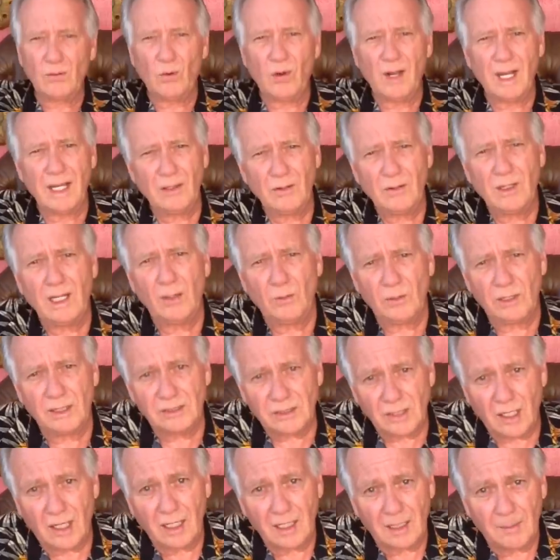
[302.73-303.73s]
why do I want to
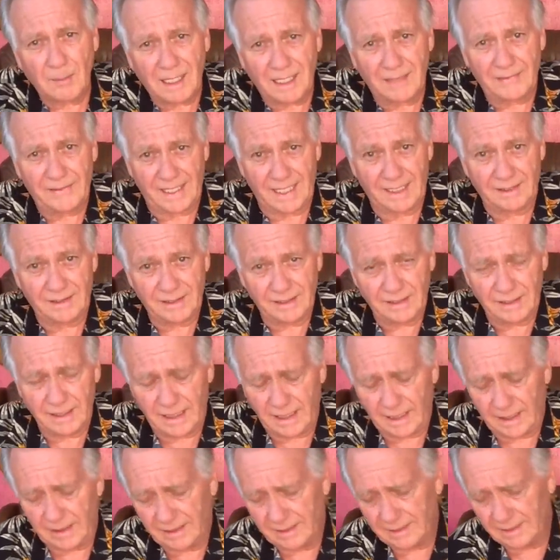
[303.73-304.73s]
talk about that
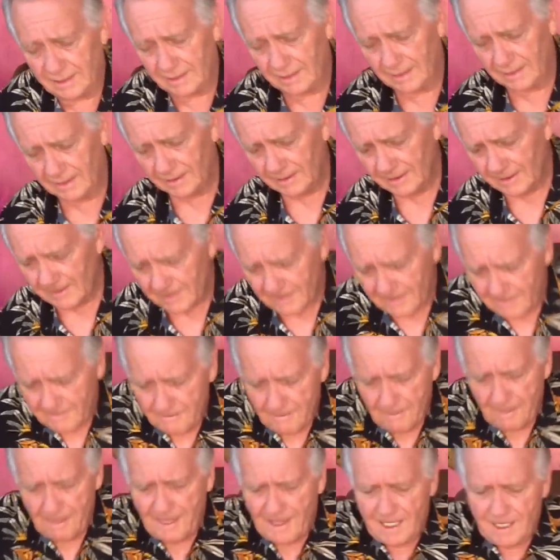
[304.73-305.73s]
today?
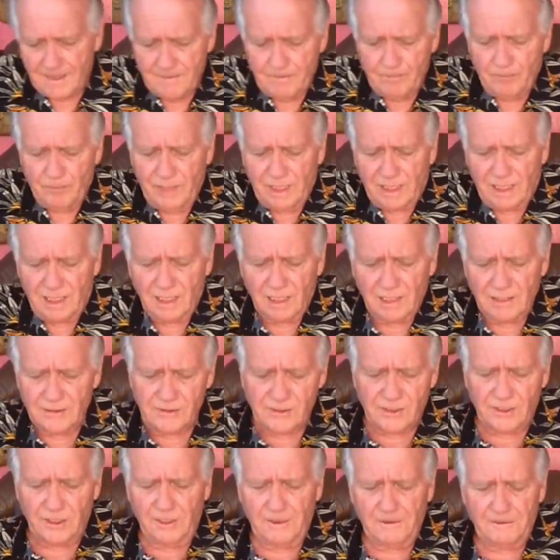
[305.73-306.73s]

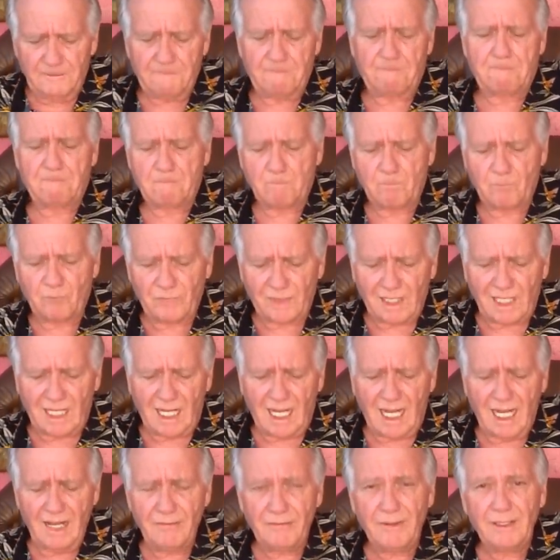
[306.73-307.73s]
Because
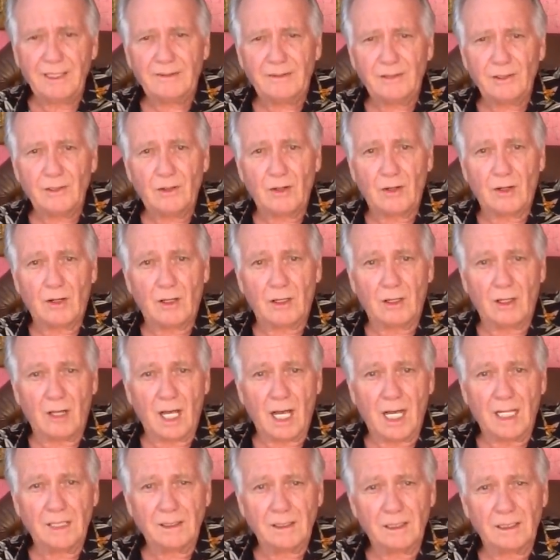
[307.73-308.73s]
I think there are a
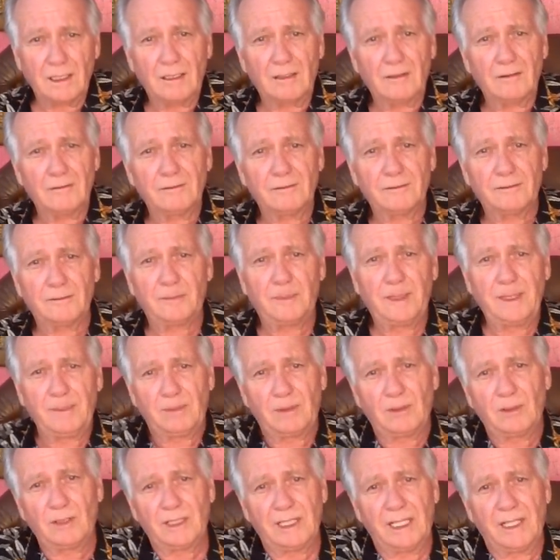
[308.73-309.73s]
lot of
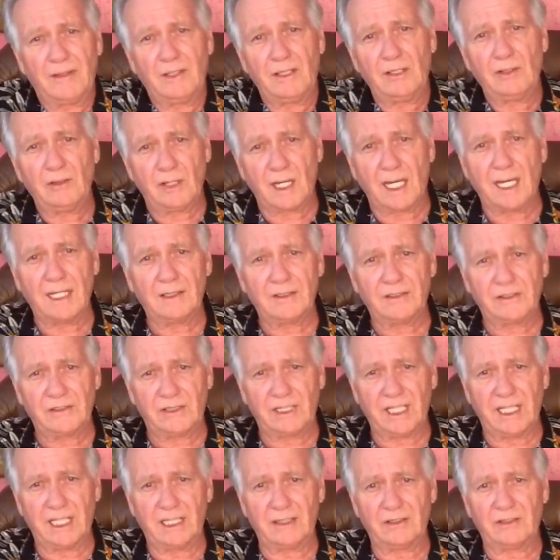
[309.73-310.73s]
people in the United
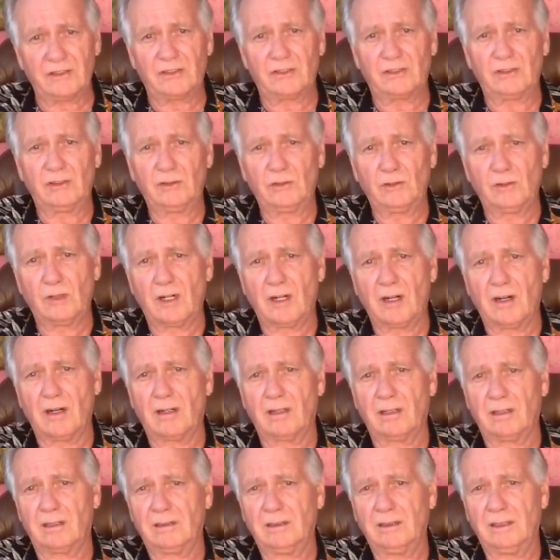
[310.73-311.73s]
States who are